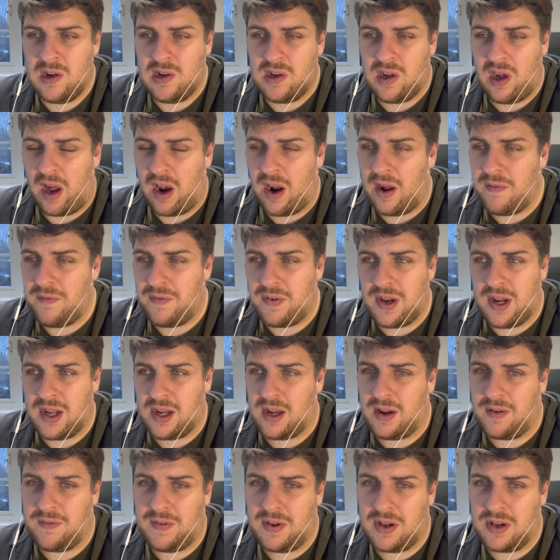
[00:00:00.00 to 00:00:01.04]
I don't think they're
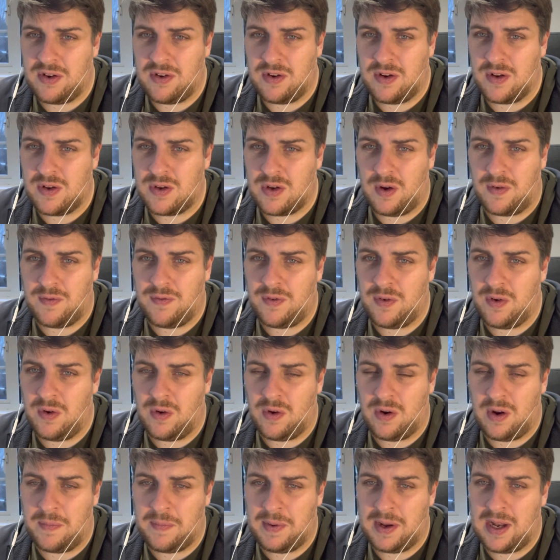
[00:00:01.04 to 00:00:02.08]
going to finish in the top
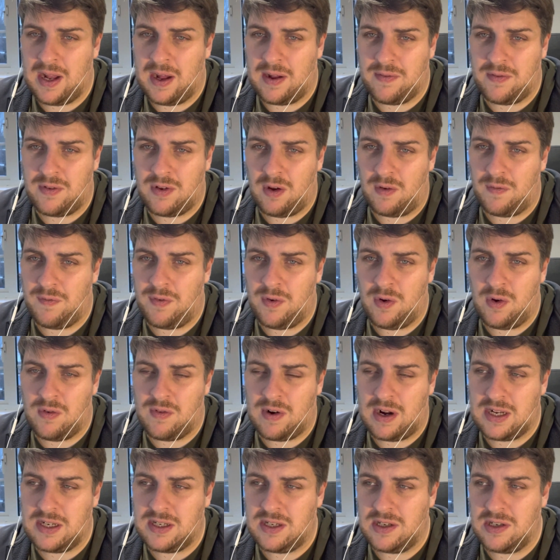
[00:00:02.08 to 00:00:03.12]
four. I mean, that top four
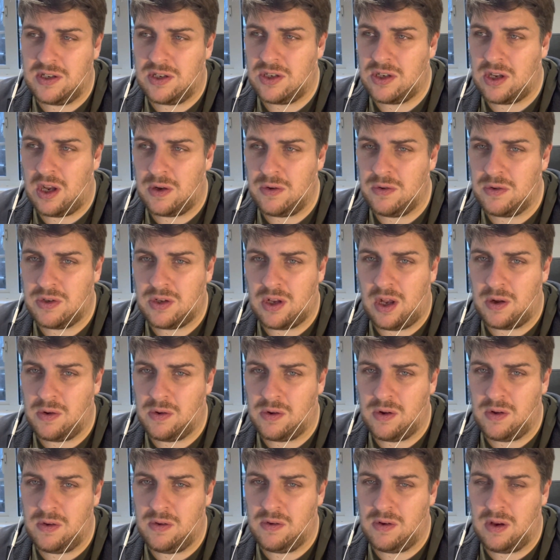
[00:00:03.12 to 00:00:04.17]
race is so, so,
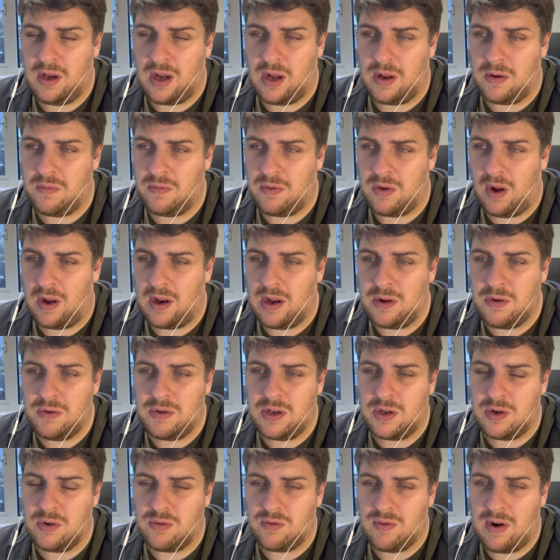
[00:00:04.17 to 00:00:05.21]
you know,
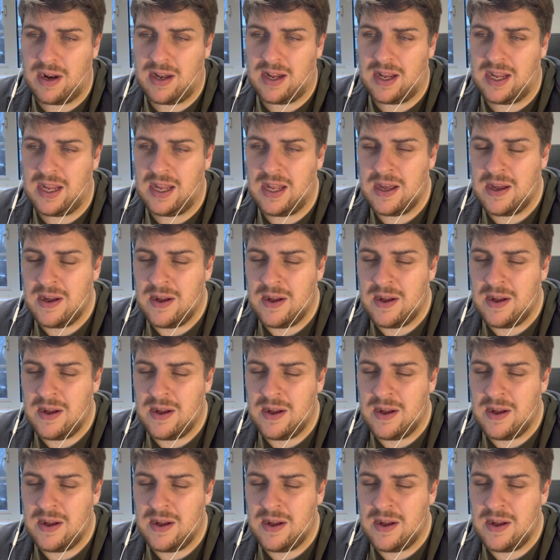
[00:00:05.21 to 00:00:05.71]
diluted already